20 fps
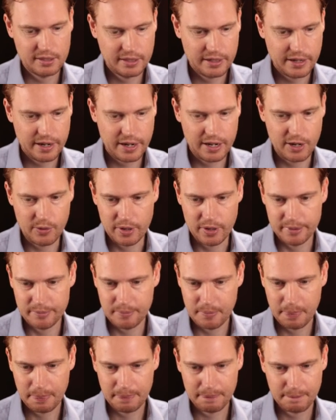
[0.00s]
Anyway,
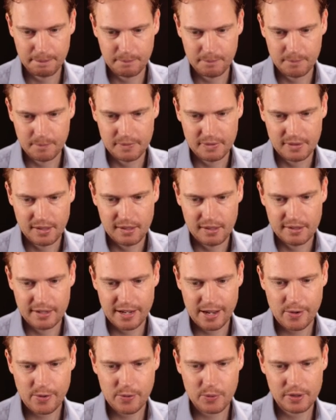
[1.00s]

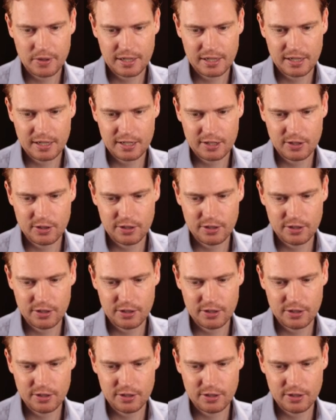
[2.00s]
now we want to click